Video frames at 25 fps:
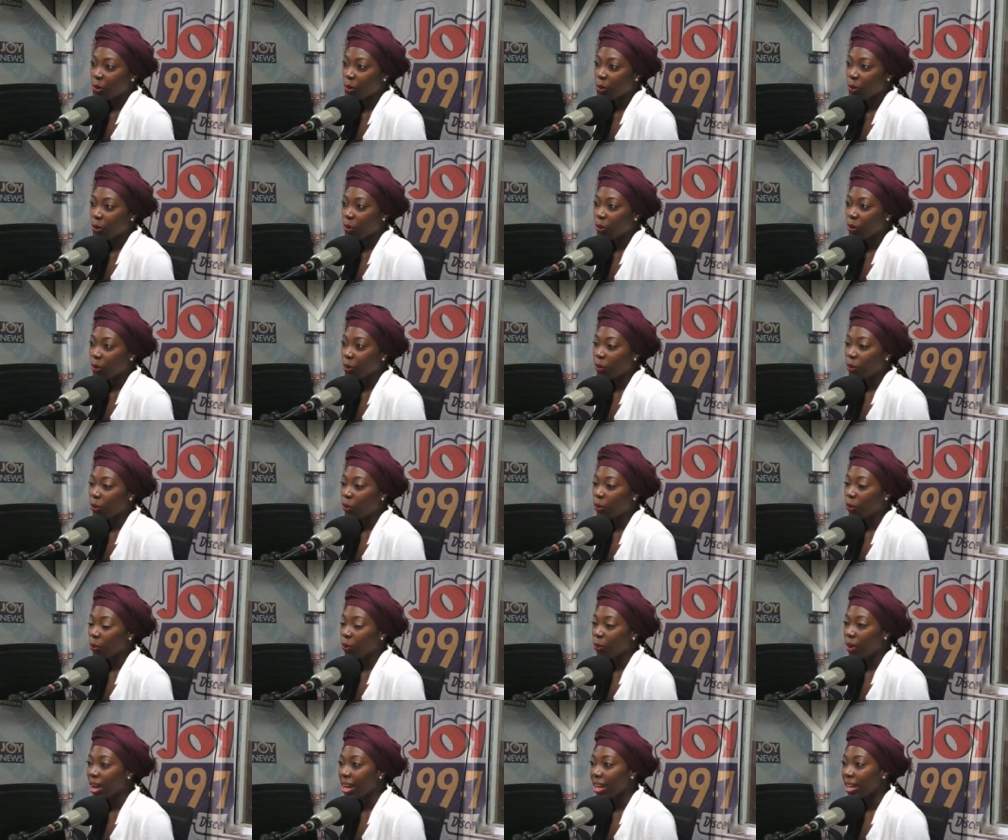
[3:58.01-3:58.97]
or
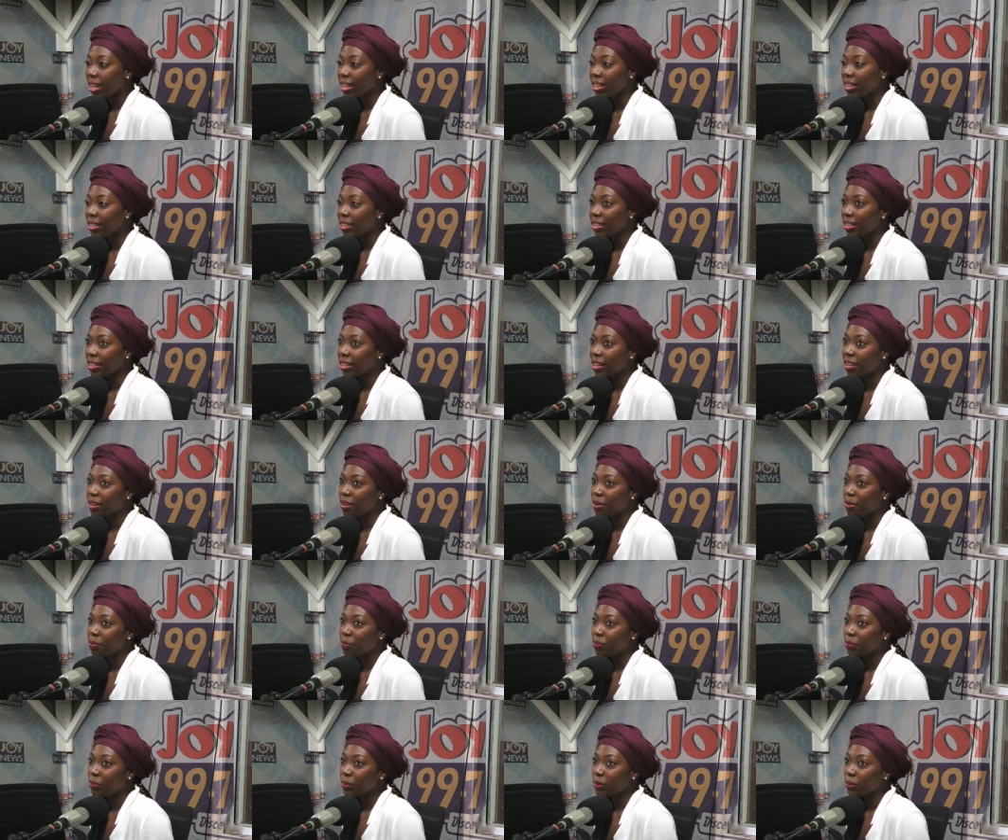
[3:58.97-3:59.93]
why
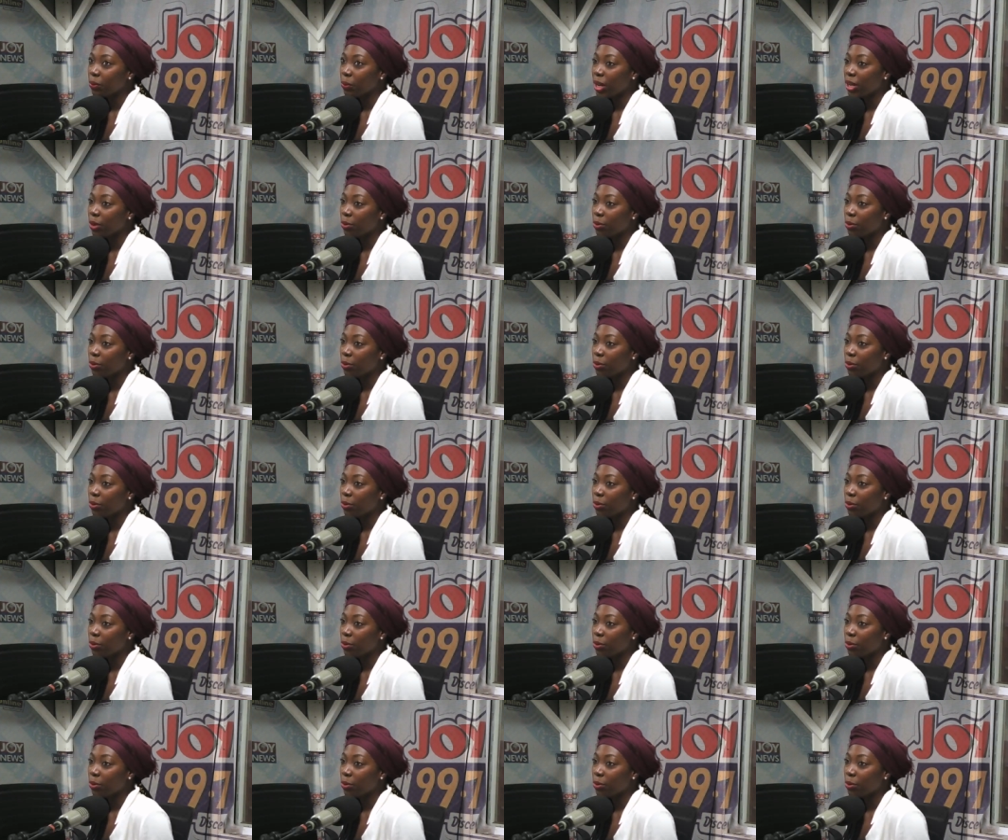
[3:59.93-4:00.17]
um, why